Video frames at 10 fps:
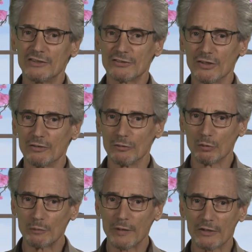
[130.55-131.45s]
So
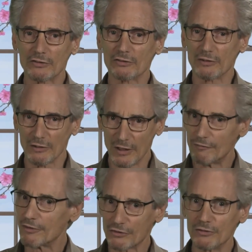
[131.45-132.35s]
woodpeckers
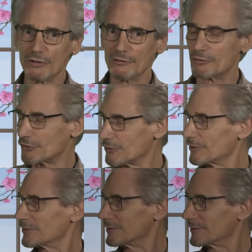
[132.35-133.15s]
love their suet for sure.